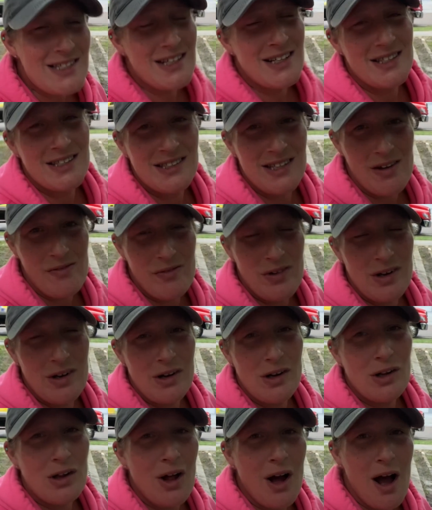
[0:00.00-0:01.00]
it is 7
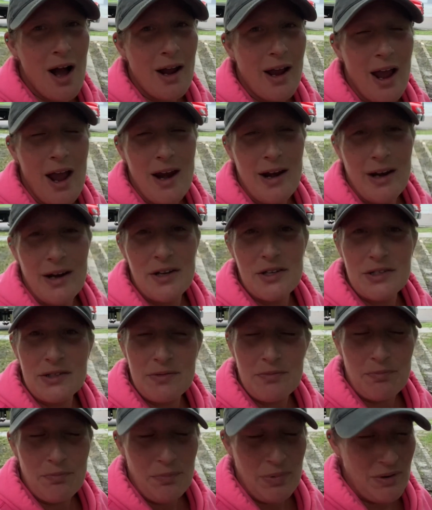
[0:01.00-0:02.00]
o'clock and it is
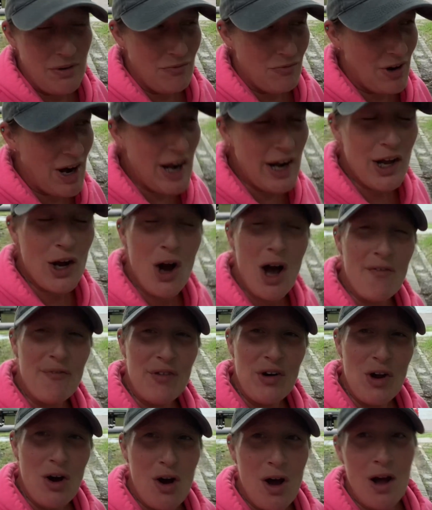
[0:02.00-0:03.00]
raining off
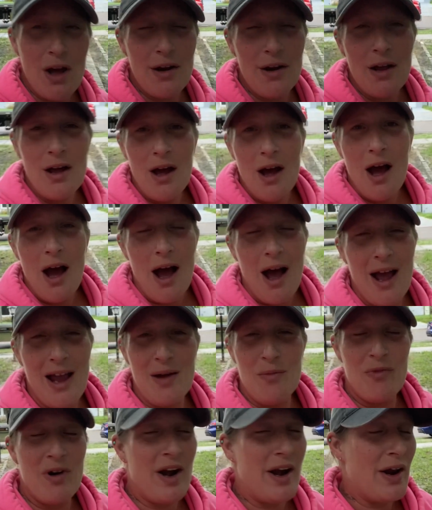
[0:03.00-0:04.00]
and on. I
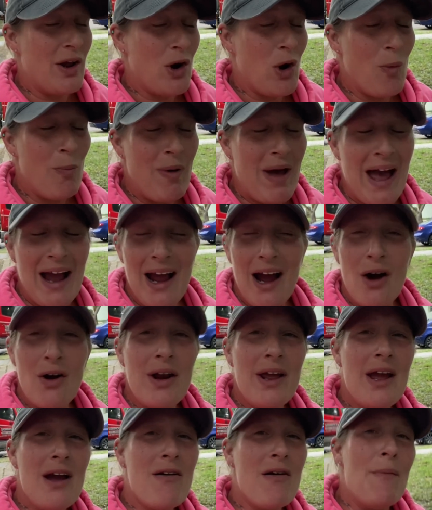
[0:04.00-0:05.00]
am ready to go back out
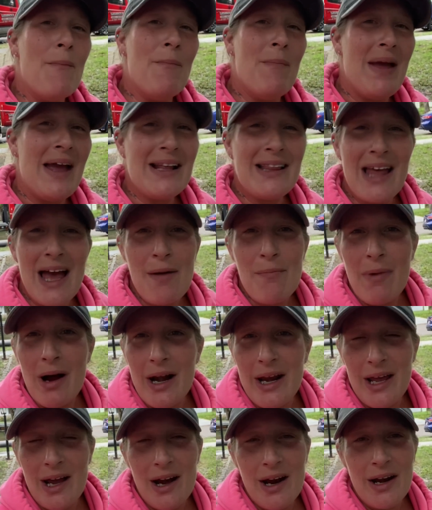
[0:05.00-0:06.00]
here and make that
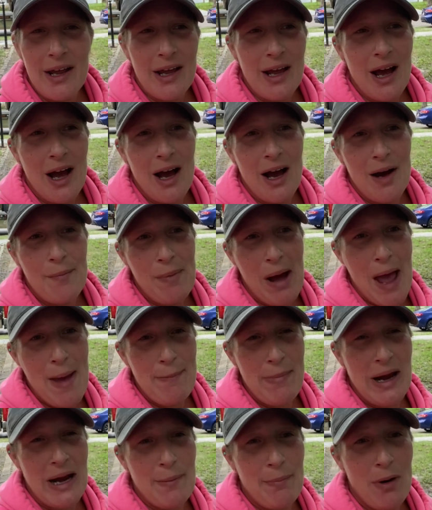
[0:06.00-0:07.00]
money, honey. I
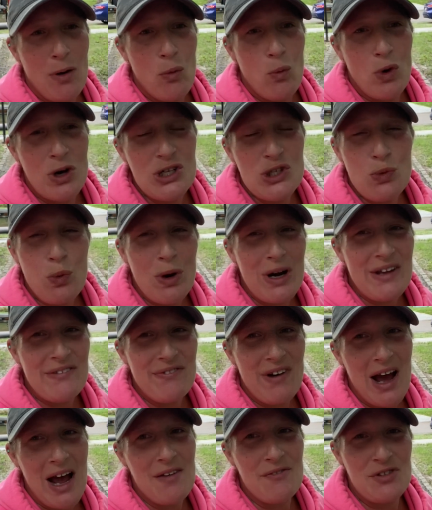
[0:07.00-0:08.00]
made about
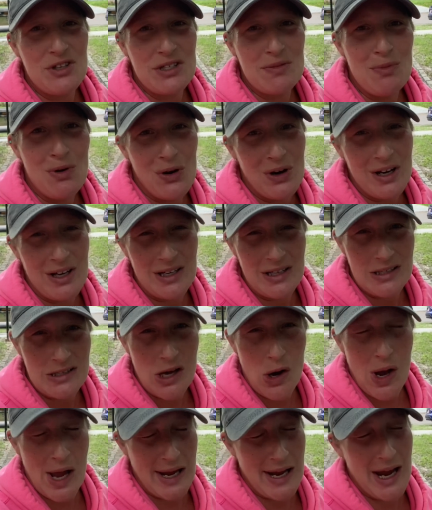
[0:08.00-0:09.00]
$125 this morning,
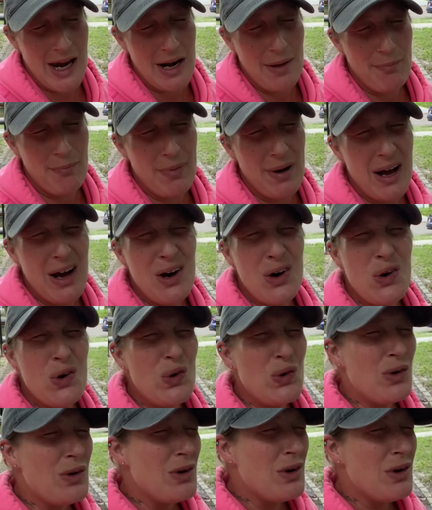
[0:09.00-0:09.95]
so I got about